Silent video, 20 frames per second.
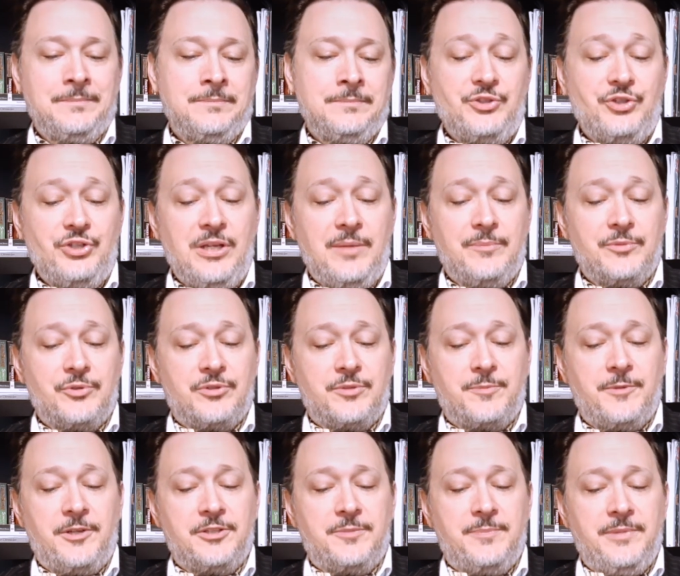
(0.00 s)
The GM's
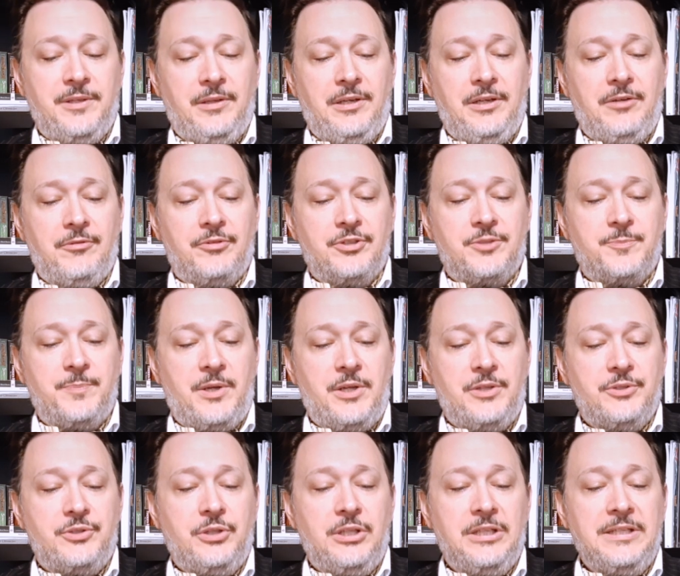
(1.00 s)
responsibility to
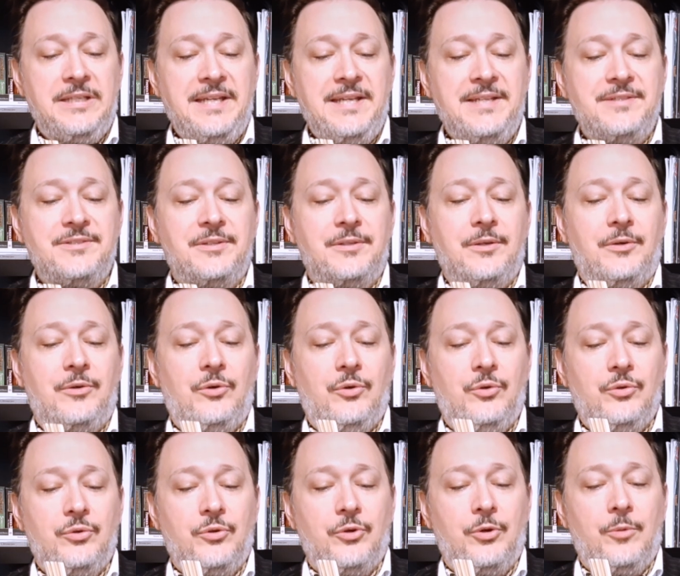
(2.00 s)
respond to the needs of the
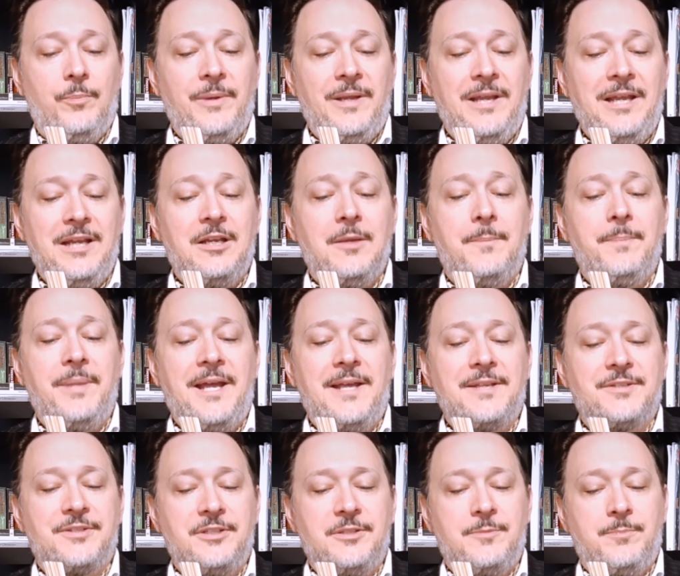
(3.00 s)
whole group
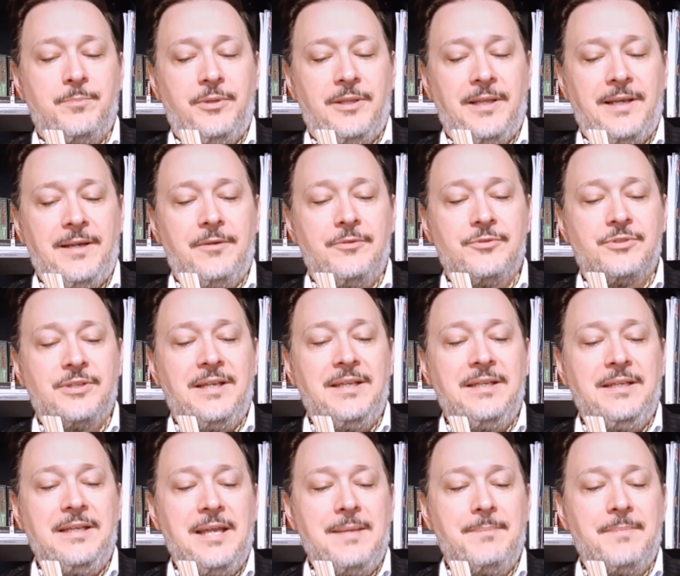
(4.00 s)
encompasses players
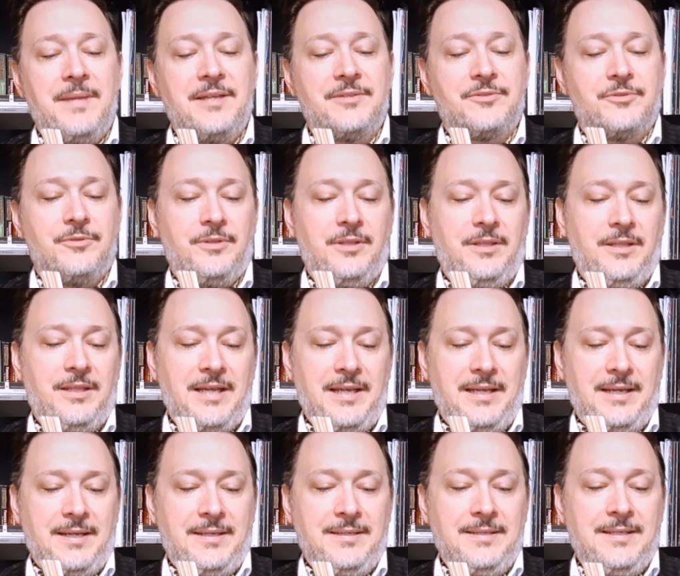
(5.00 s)
and game master
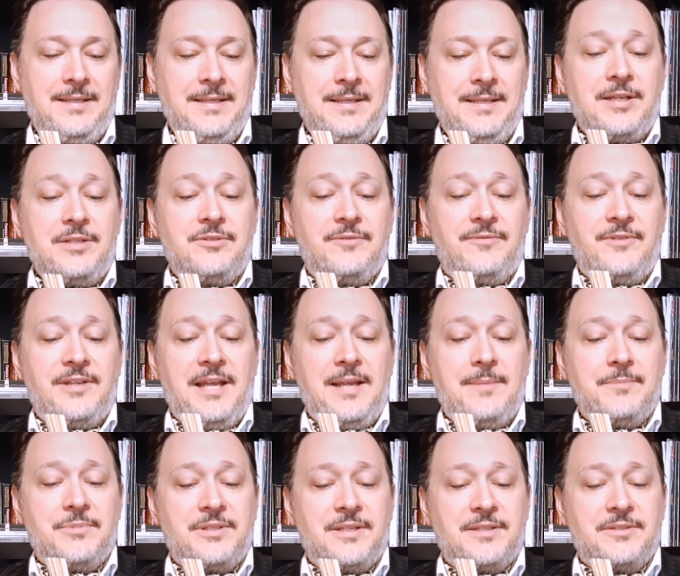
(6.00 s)
alike. Change of
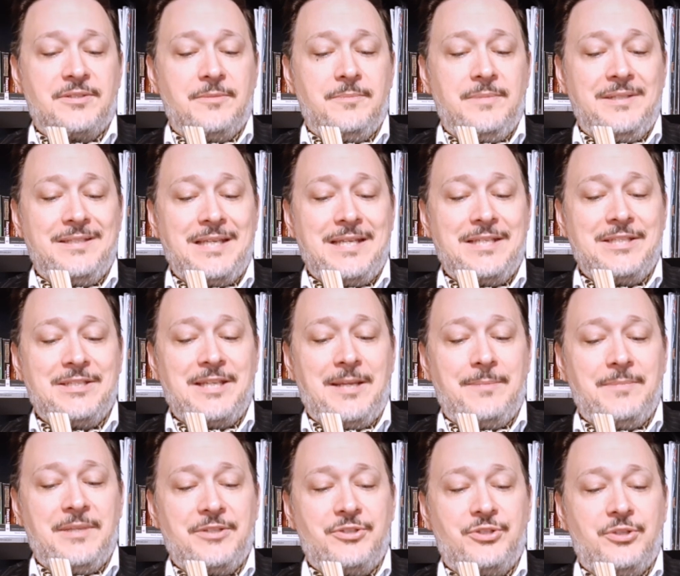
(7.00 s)
game system is a
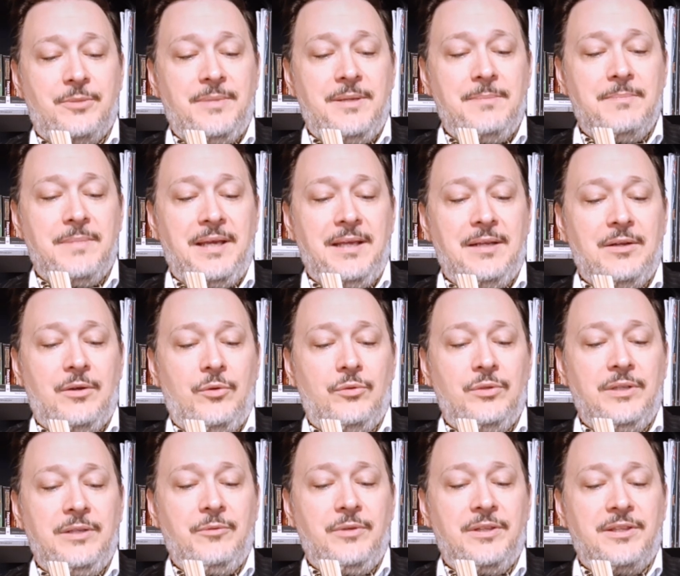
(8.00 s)
step that should be made
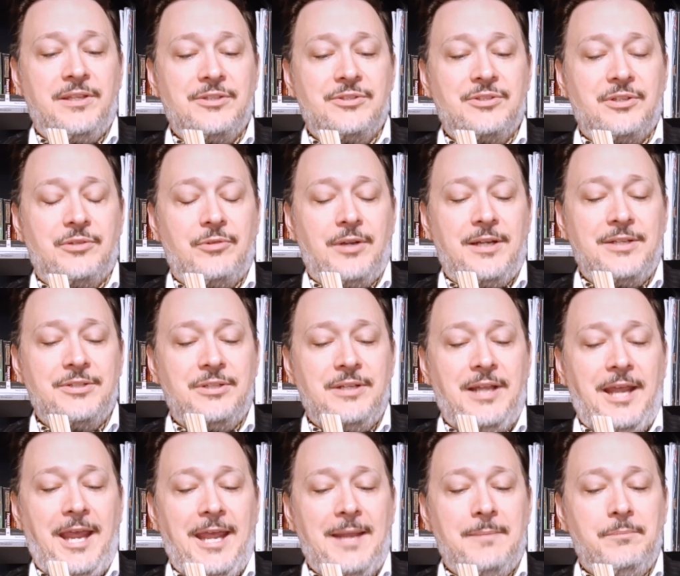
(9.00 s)
only with
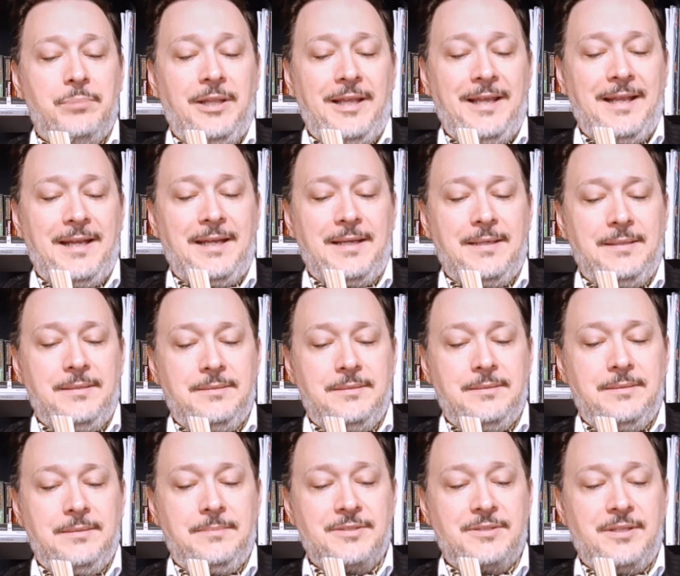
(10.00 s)
consideration and planning.
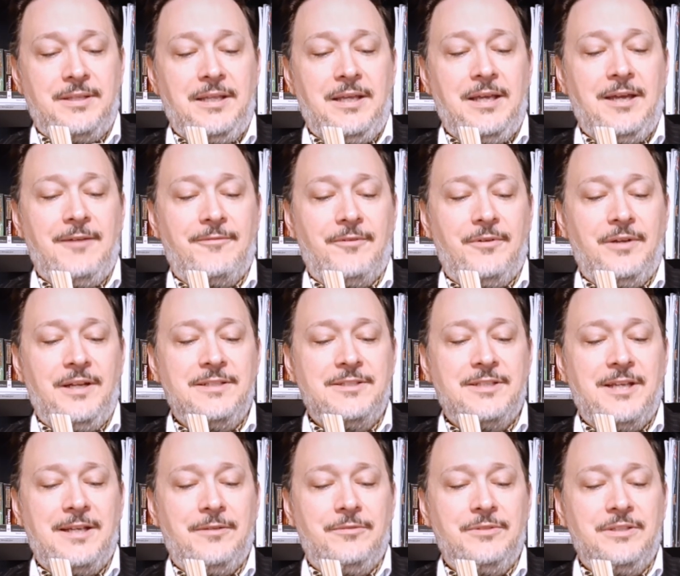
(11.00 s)
Because of the effort
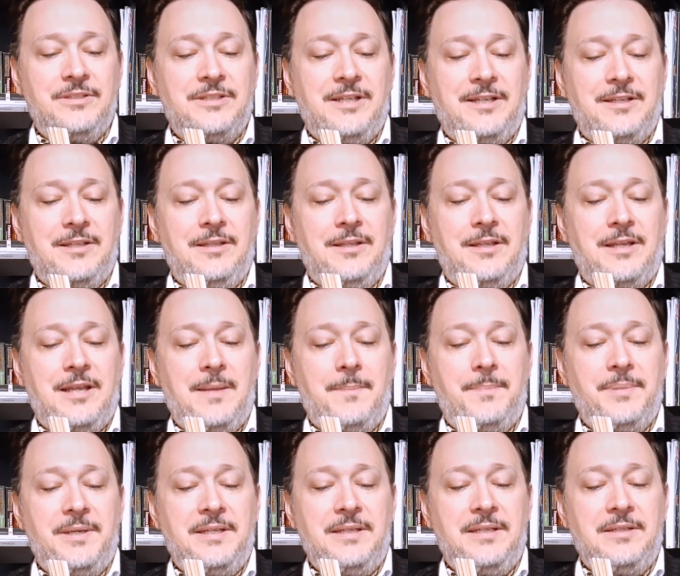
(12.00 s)
entailed in taking the
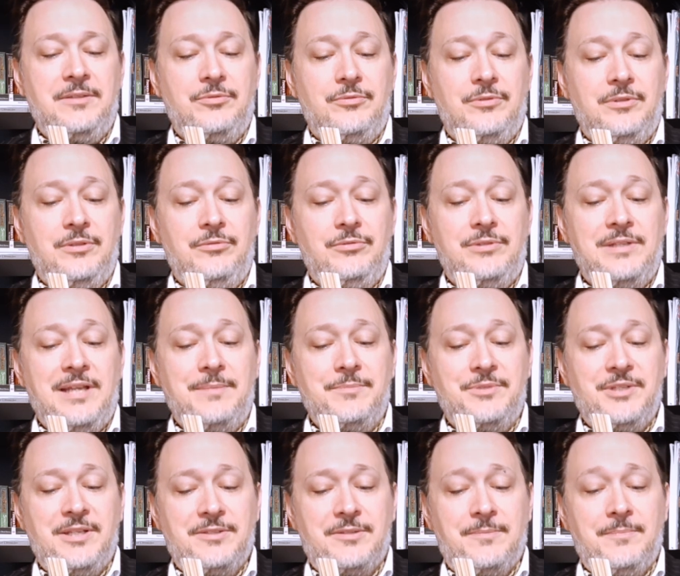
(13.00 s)
campaign into a new
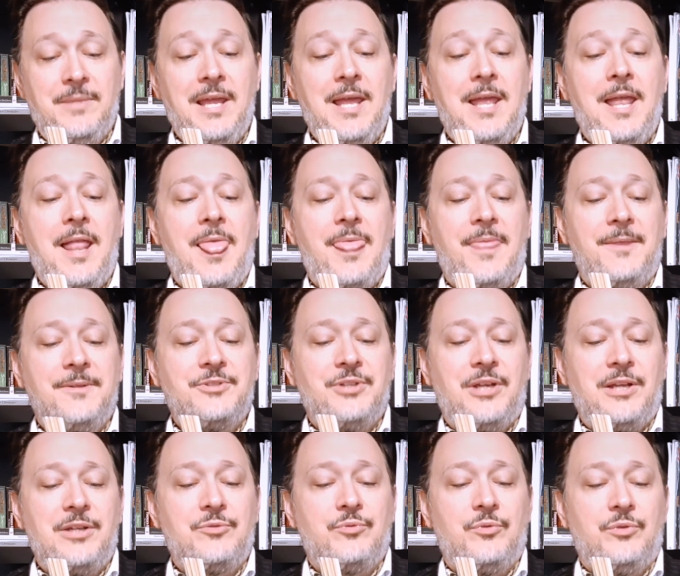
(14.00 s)
game system, the
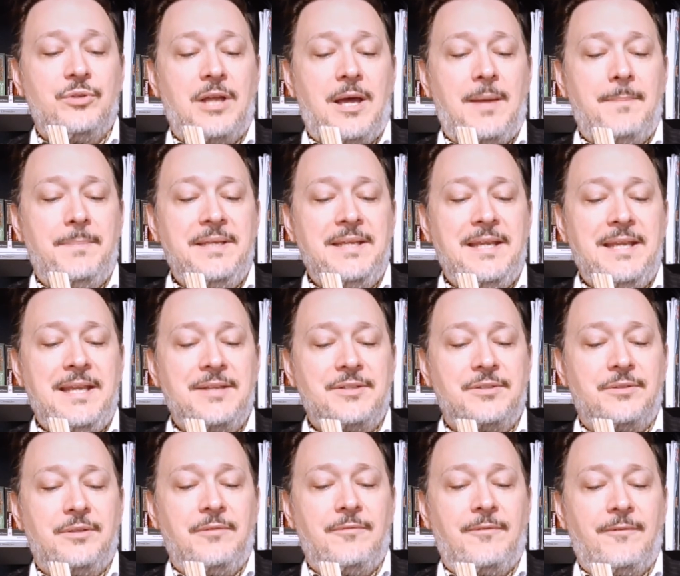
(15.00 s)
change will not be
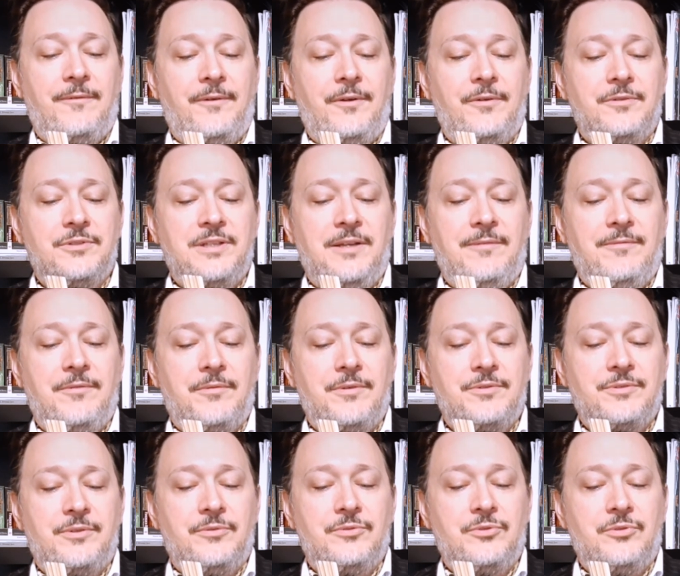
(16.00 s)
easily reversed if the
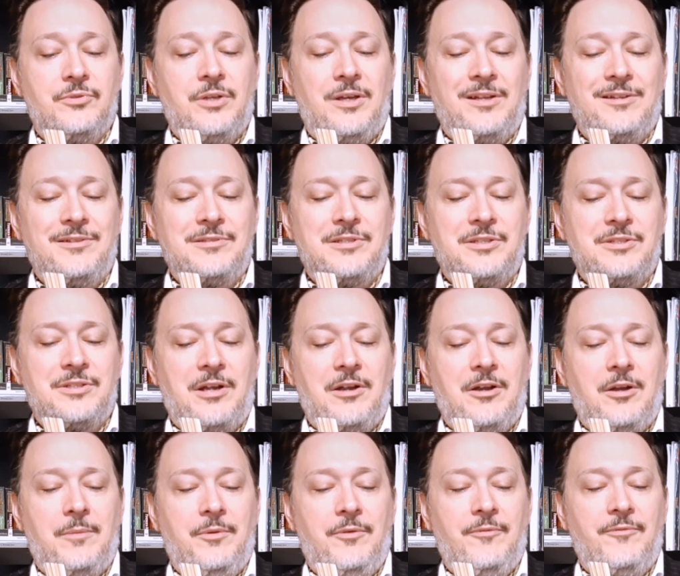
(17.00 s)
results are not as
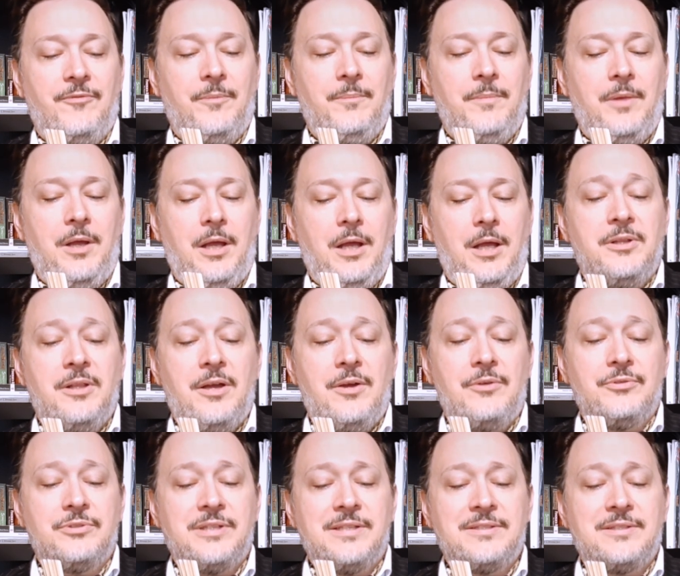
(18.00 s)
desirable from up
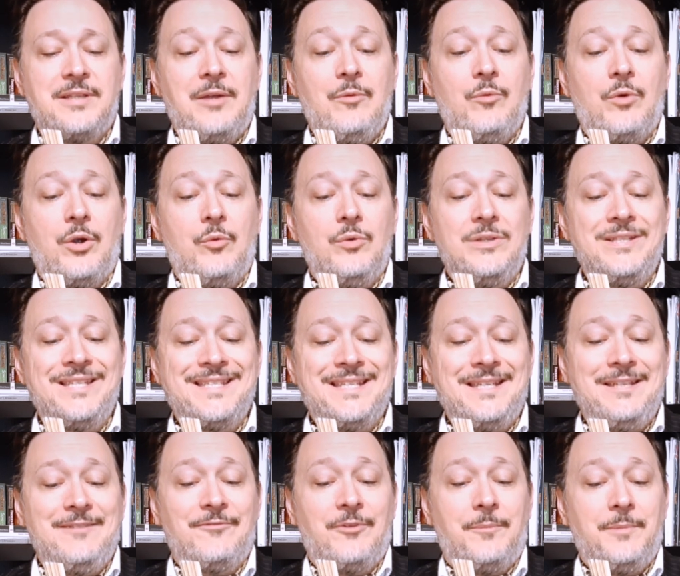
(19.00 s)
close as they were when
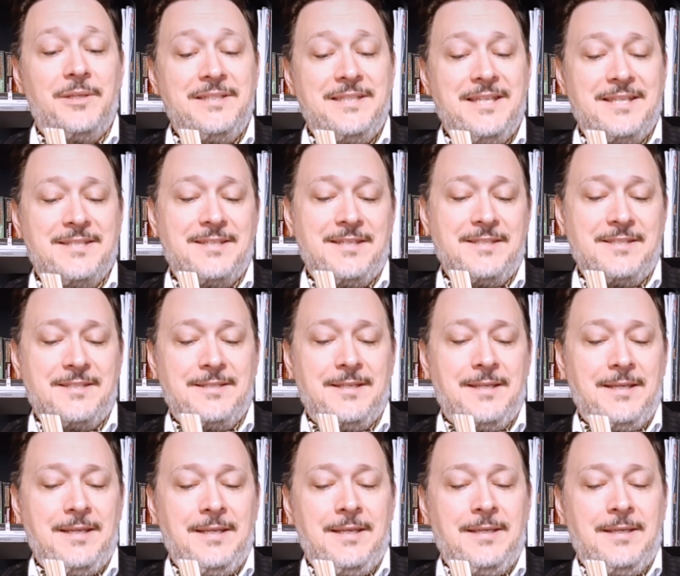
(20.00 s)
seen from a distance.